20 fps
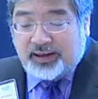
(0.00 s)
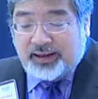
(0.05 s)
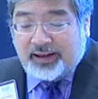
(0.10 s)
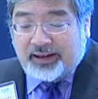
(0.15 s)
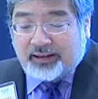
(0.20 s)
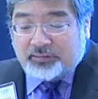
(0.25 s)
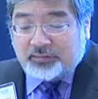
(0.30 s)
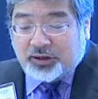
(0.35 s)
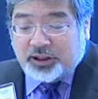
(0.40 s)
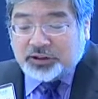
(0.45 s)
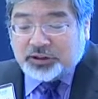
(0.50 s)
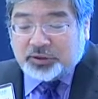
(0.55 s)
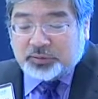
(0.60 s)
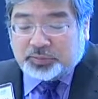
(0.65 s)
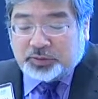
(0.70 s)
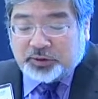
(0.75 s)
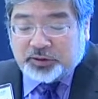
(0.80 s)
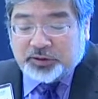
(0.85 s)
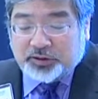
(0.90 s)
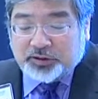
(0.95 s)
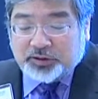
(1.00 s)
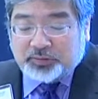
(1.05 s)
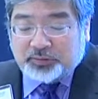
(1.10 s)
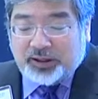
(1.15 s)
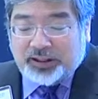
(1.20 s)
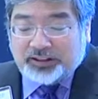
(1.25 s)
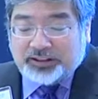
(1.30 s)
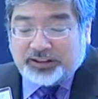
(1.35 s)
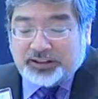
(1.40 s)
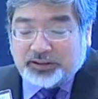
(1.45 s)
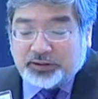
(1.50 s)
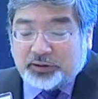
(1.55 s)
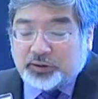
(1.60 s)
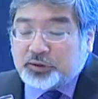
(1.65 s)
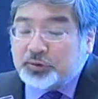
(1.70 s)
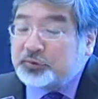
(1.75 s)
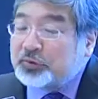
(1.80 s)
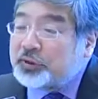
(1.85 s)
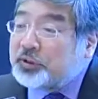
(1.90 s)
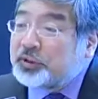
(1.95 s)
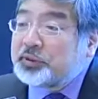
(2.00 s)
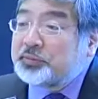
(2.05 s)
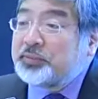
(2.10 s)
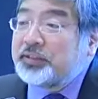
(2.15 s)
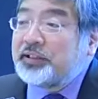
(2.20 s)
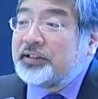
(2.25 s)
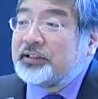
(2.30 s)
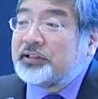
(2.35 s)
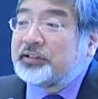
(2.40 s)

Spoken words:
and one's superiors may see their careers being